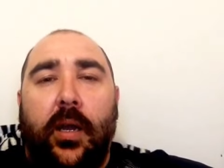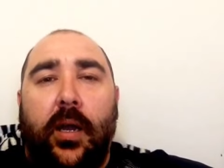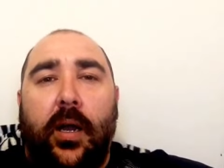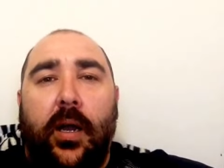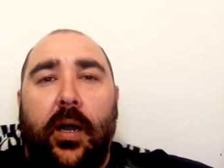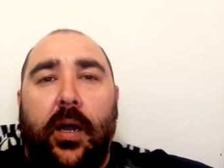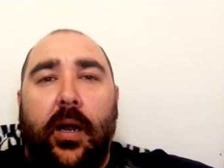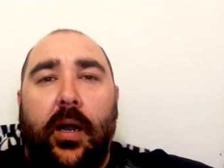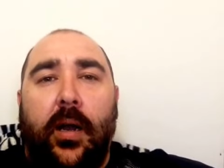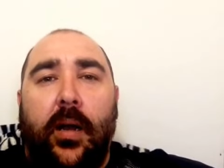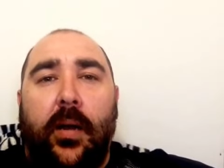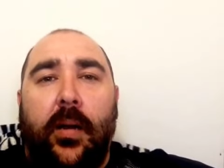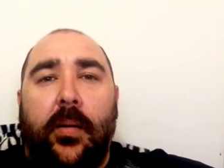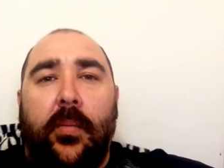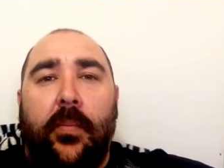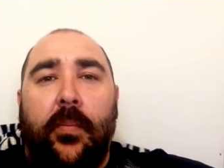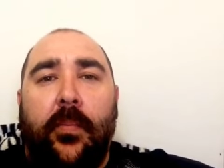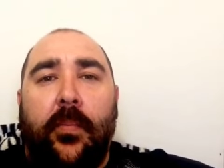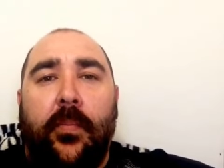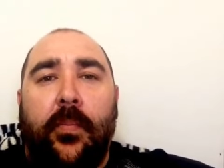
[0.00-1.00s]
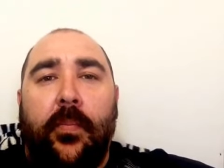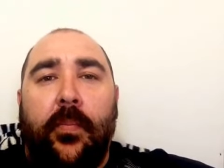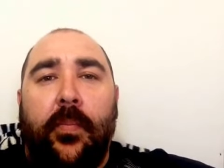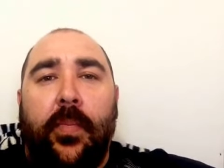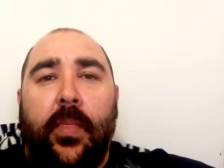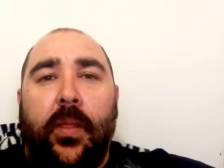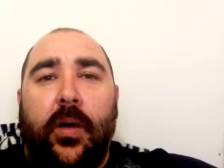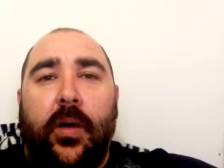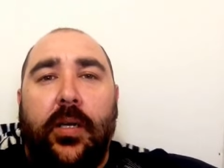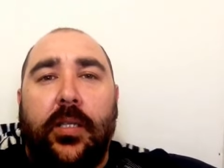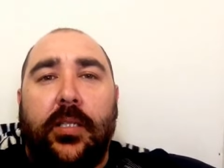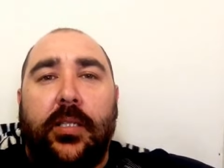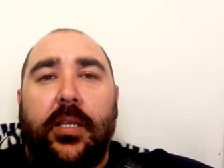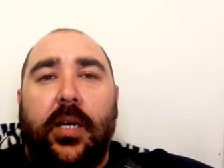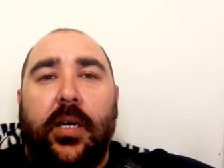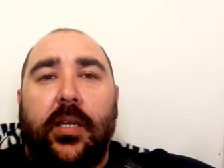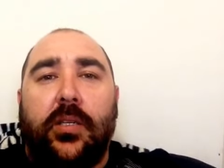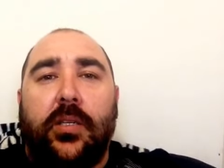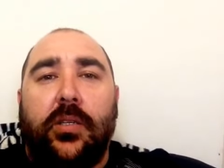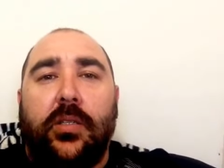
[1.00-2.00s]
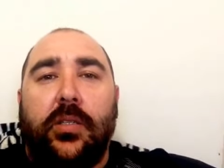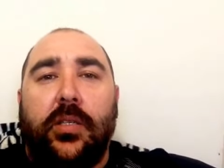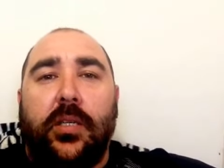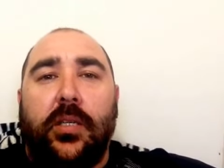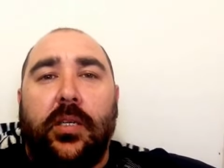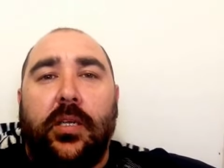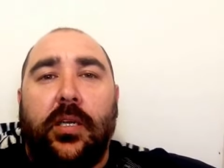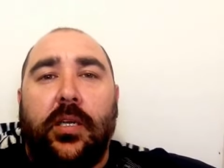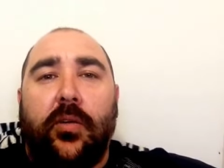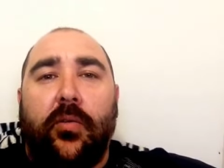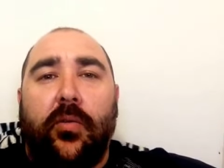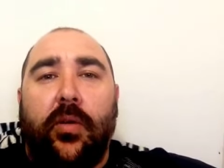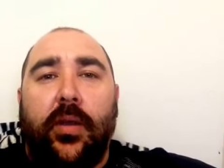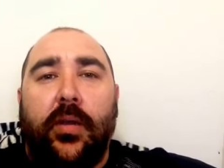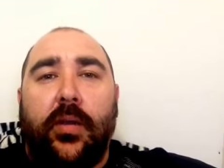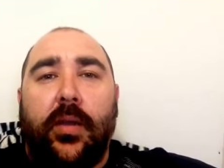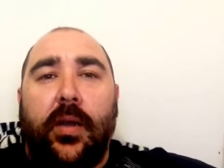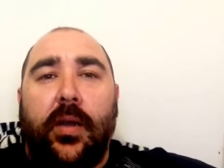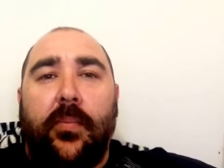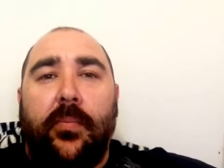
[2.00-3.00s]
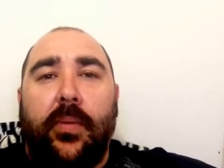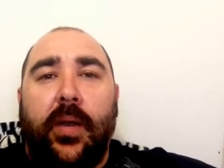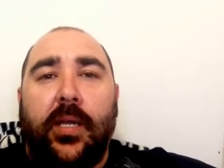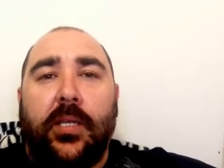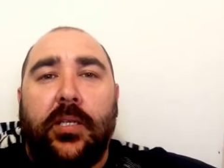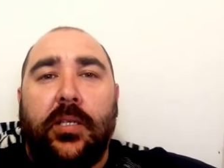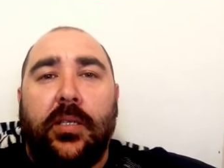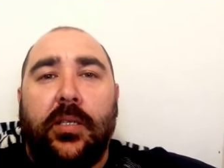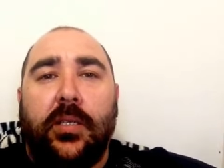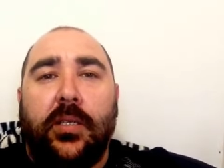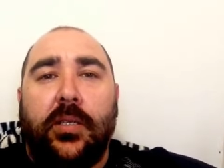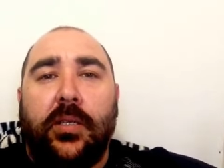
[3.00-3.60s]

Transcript: Um, I'd started using Nicorette uh, patches.